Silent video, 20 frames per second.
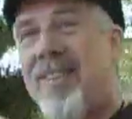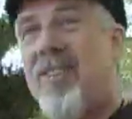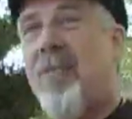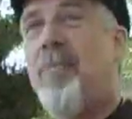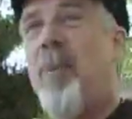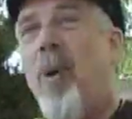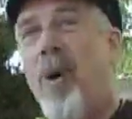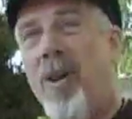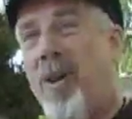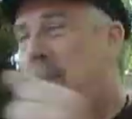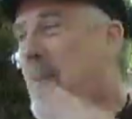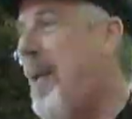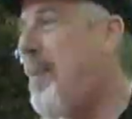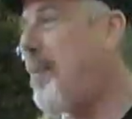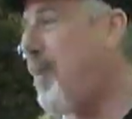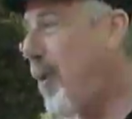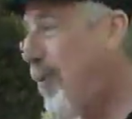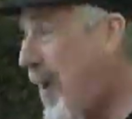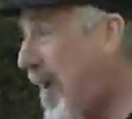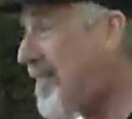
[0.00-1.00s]
in support of the
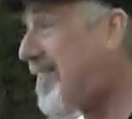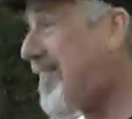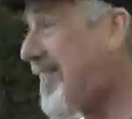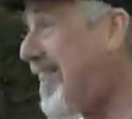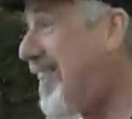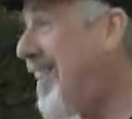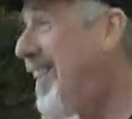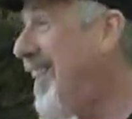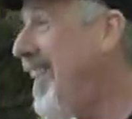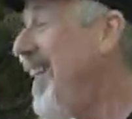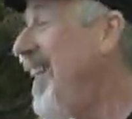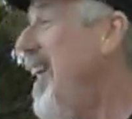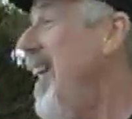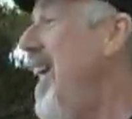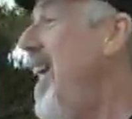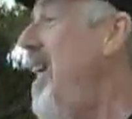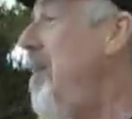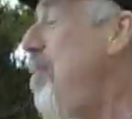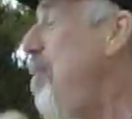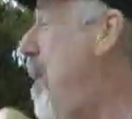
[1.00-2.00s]
people arrested.
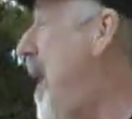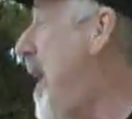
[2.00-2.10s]
It